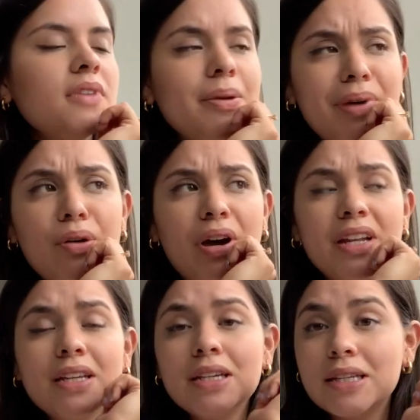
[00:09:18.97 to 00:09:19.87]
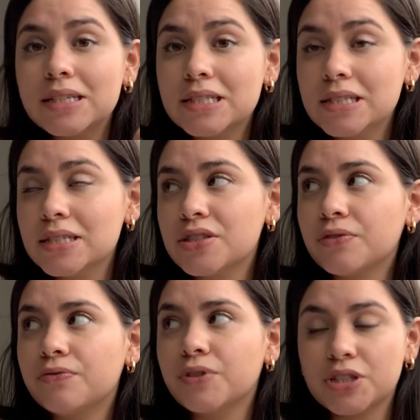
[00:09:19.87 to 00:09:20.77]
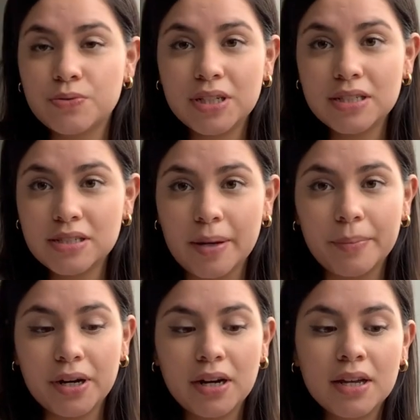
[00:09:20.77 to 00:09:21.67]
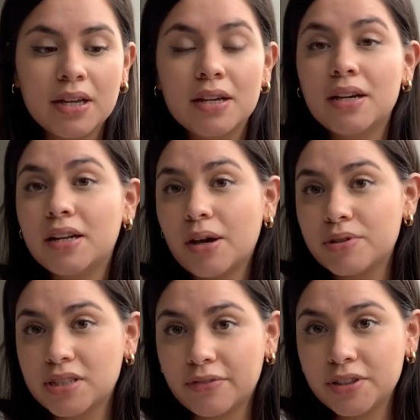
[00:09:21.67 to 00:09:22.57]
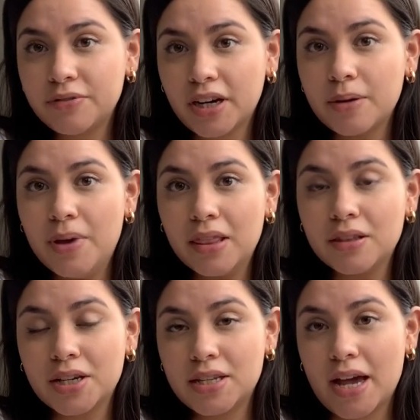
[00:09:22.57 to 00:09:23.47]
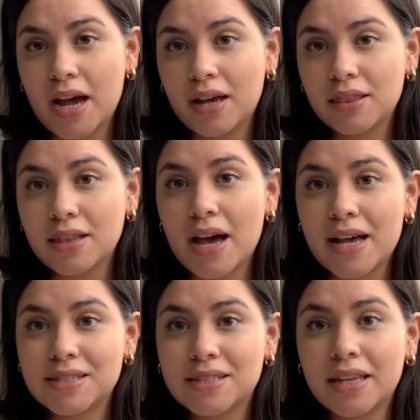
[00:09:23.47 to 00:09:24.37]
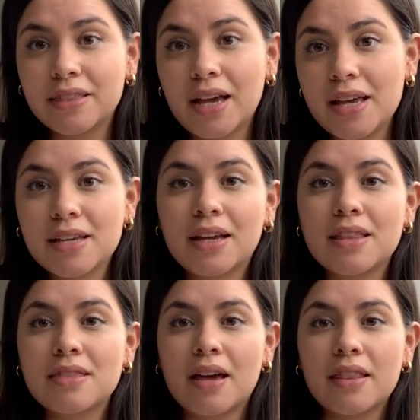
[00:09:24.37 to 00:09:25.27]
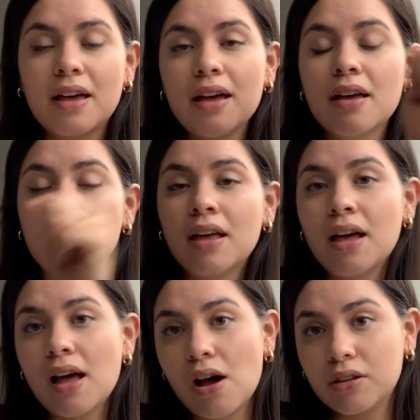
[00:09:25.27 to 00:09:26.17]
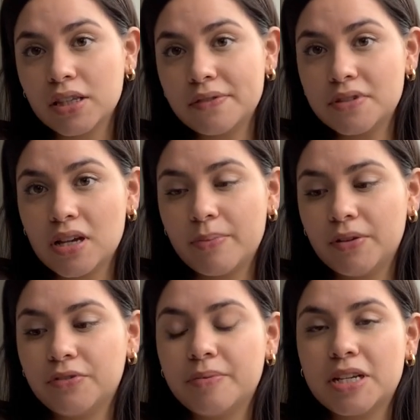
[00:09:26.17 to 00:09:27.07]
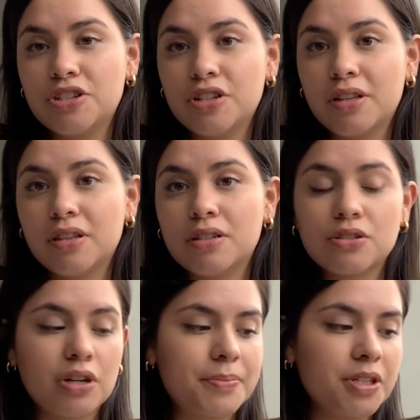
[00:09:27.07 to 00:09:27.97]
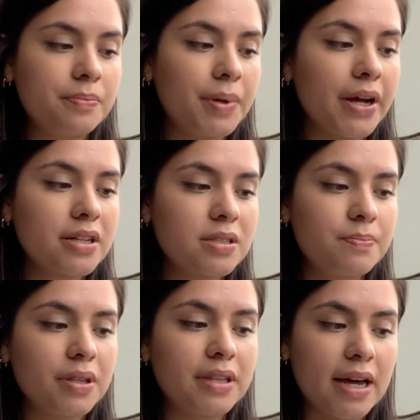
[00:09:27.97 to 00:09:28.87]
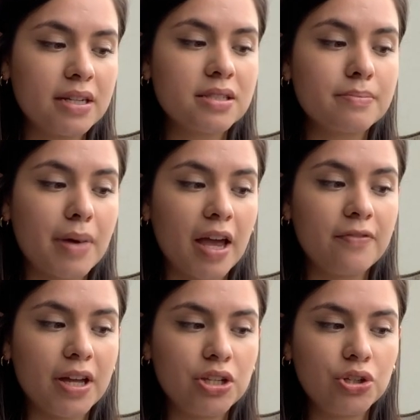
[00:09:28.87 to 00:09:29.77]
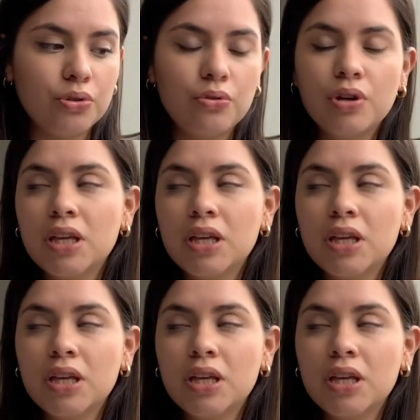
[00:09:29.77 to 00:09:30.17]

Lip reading: My wedding is the first week of December, and I would definitely recommend looking at La Hacienda Encantada. I'll leave some information in the description box, but that is my venue